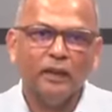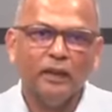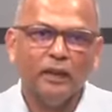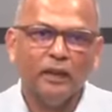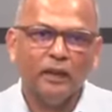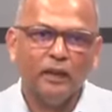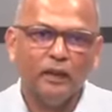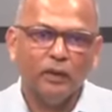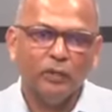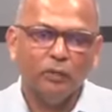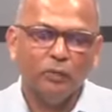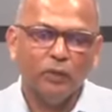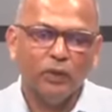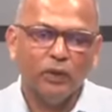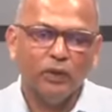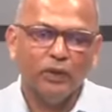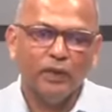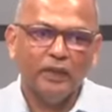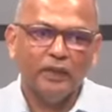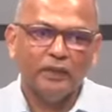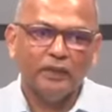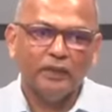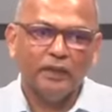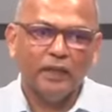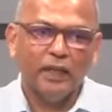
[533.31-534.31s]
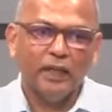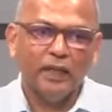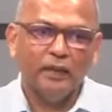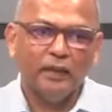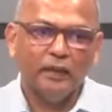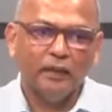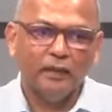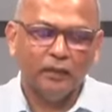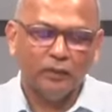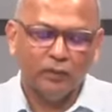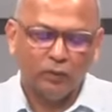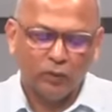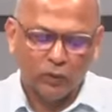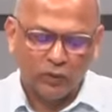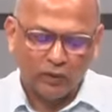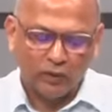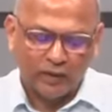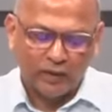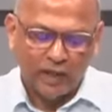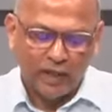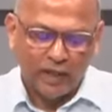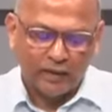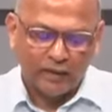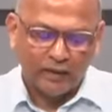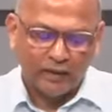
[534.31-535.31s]
and the police then took
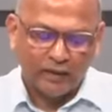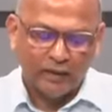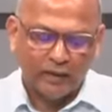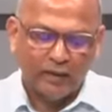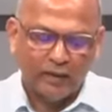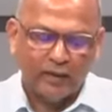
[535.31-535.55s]
that